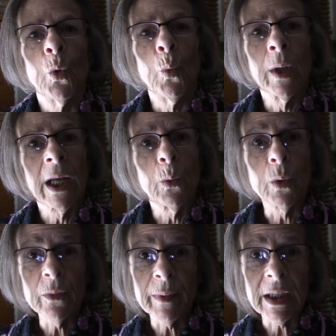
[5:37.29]
When I
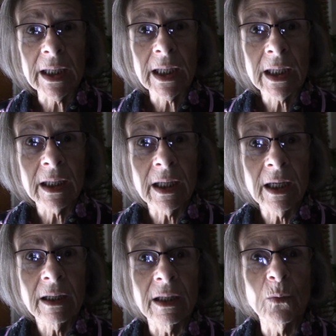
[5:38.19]
will be eating
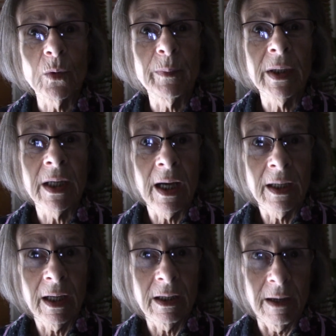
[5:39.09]
again, it will be 9
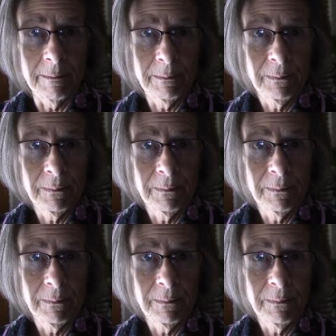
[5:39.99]
a.m.